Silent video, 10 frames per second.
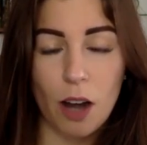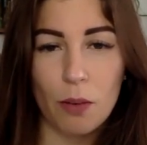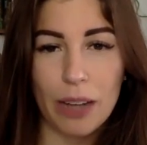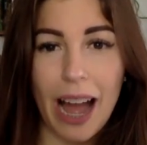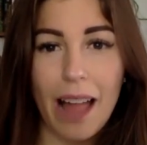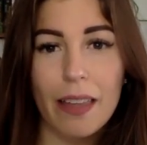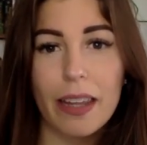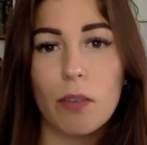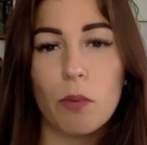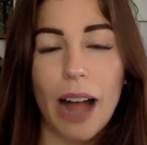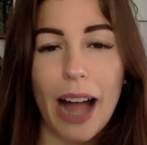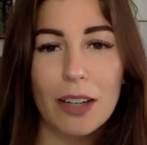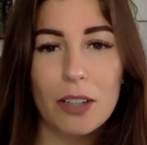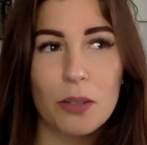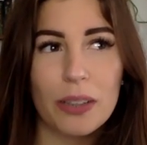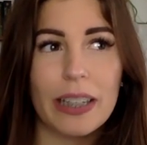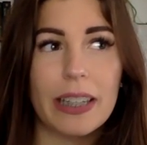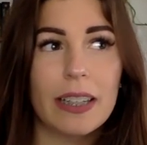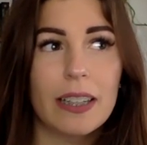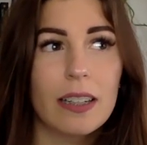our reality, we're
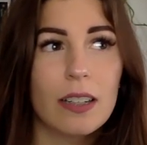actually